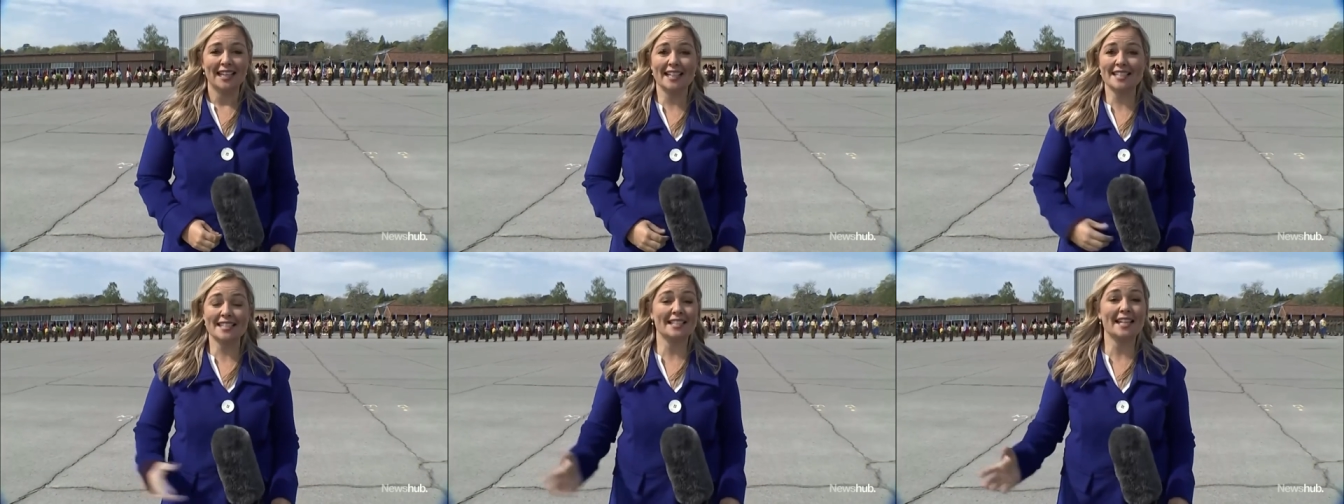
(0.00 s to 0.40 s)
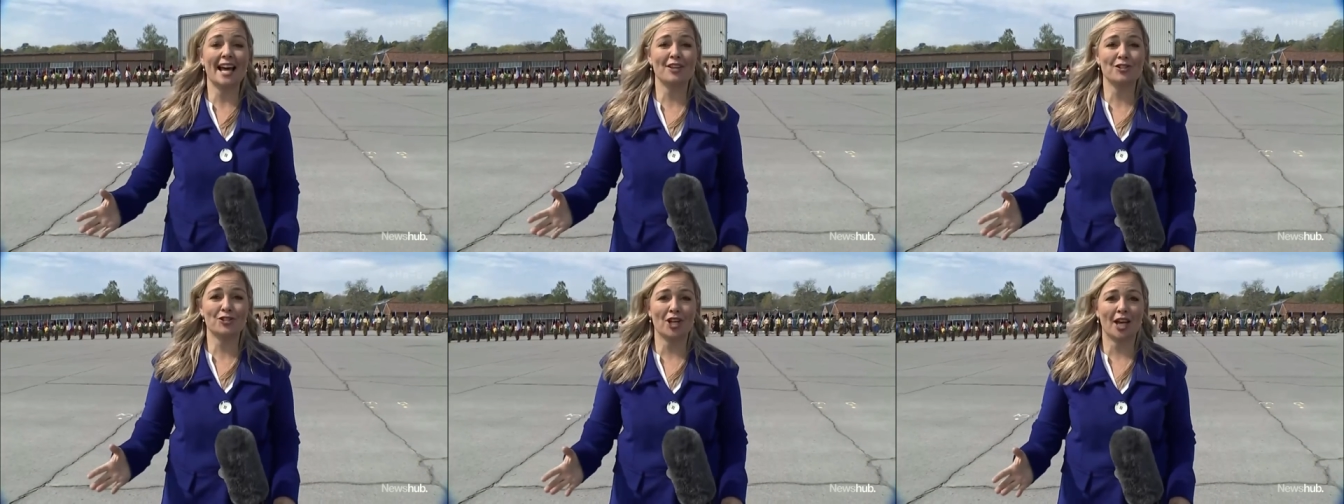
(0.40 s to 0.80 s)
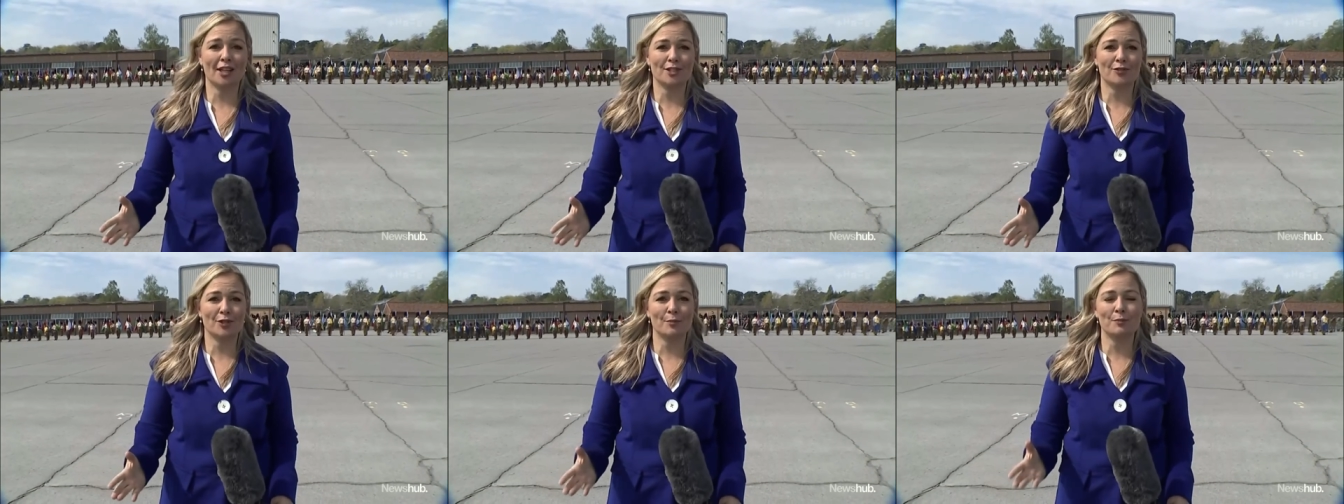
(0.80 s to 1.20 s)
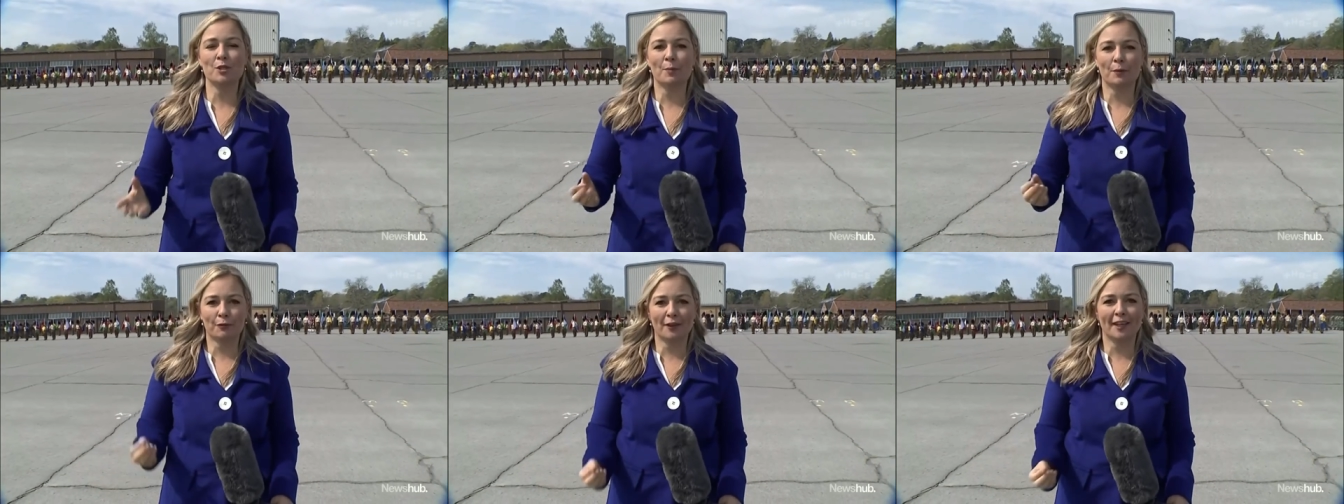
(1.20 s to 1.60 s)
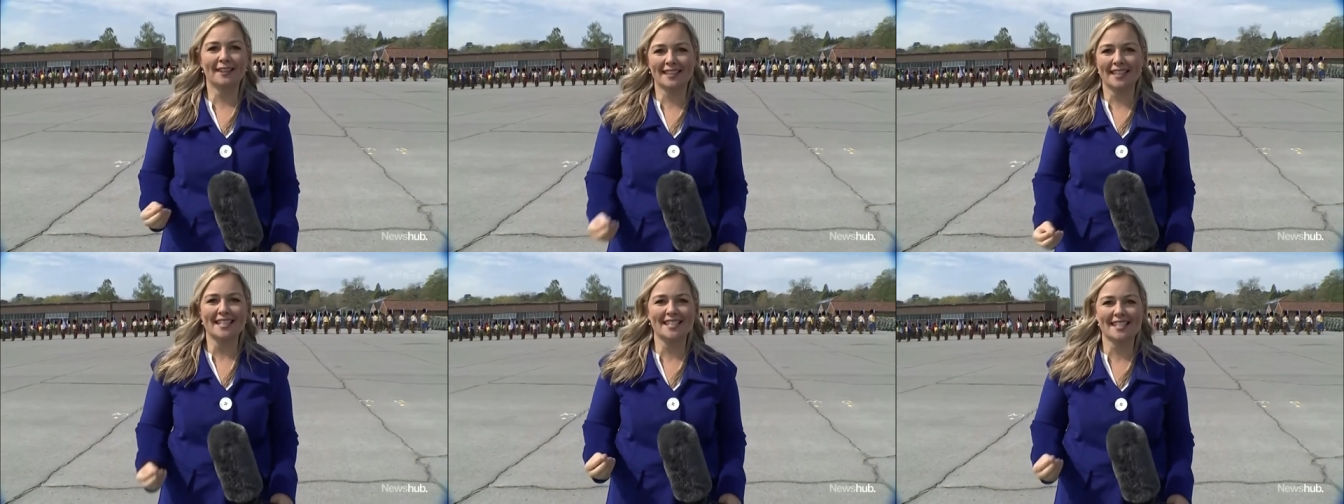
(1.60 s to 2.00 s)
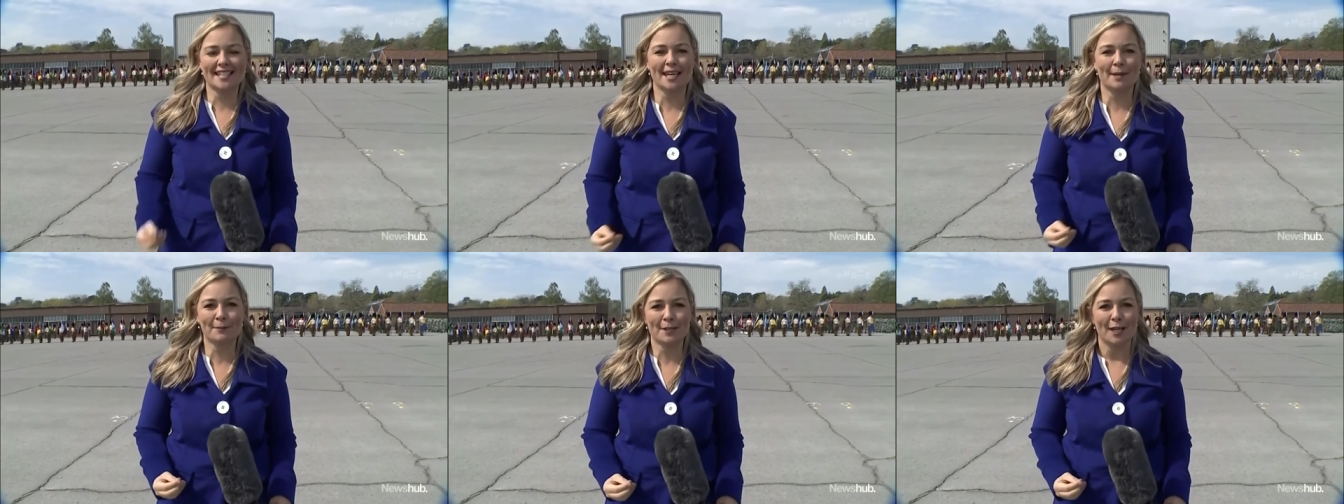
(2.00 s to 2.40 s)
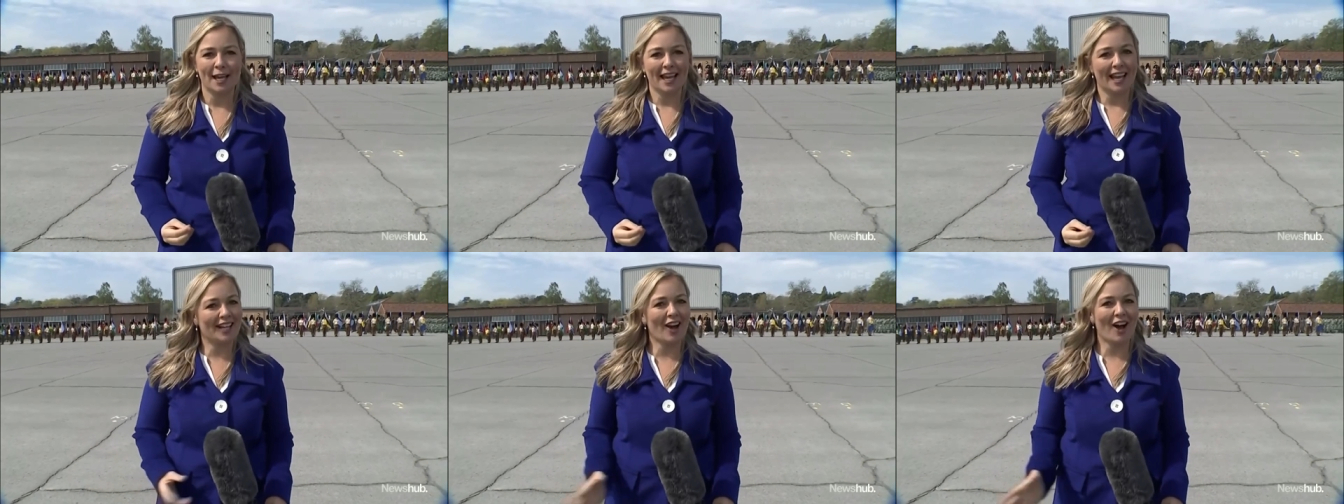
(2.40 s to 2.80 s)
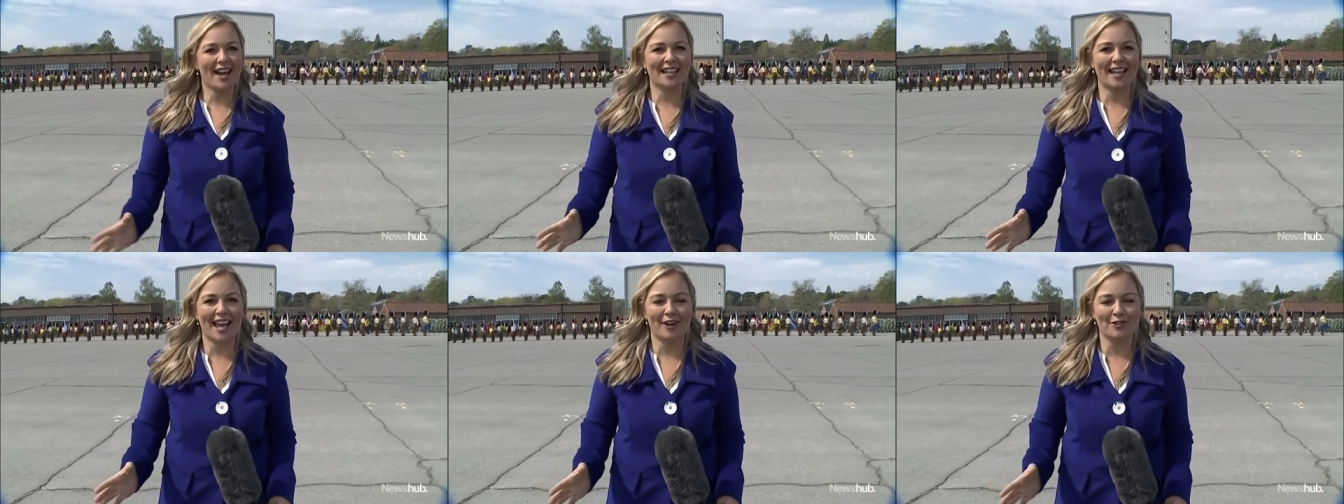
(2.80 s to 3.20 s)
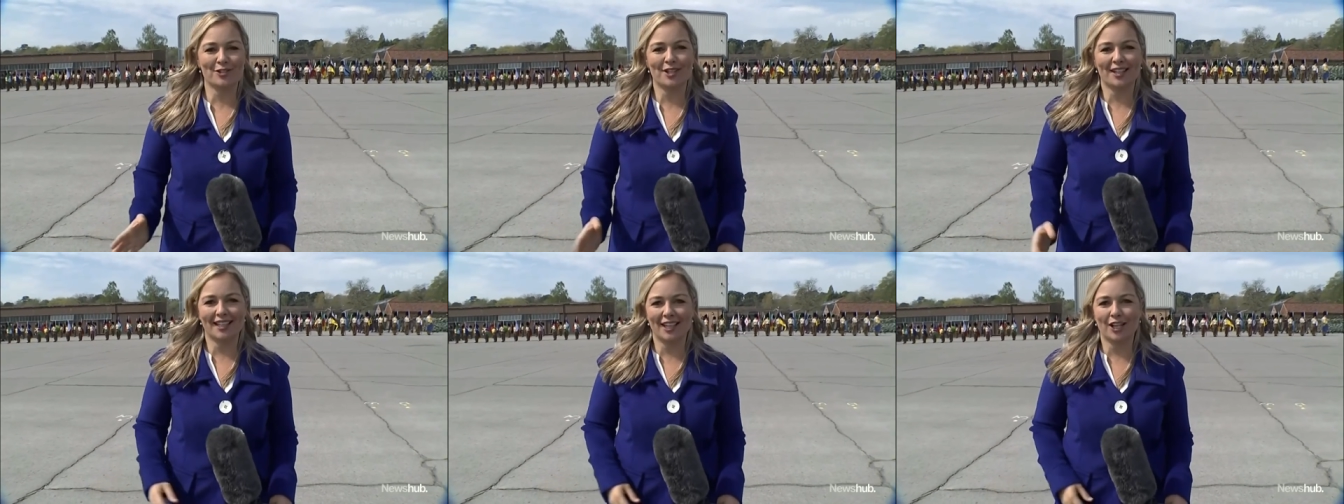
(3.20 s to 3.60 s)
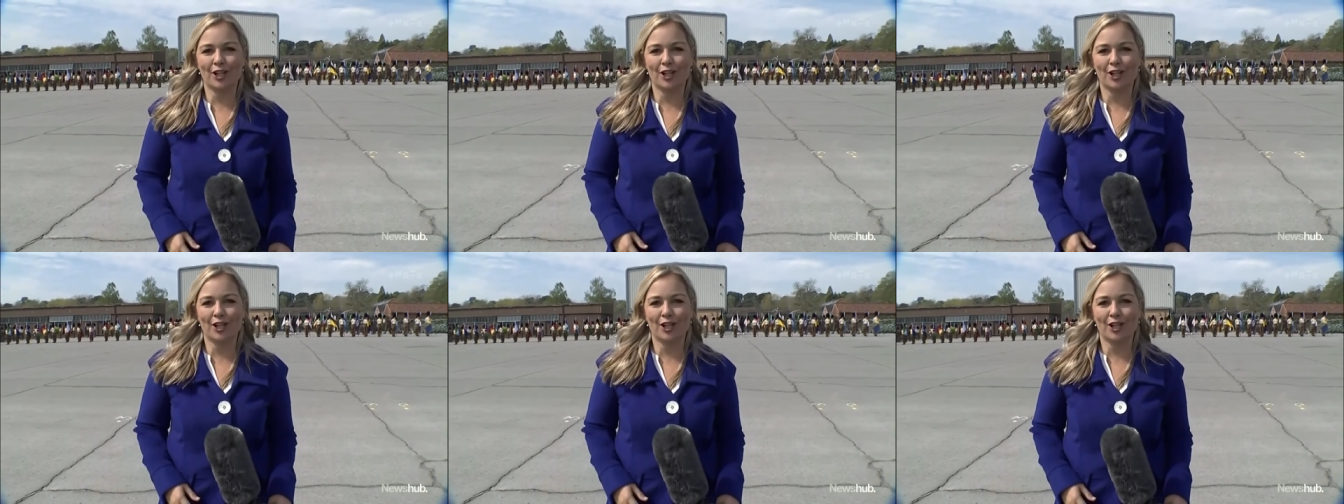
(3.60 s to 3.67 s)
It's the last chance for them to perfect these steps and iron out any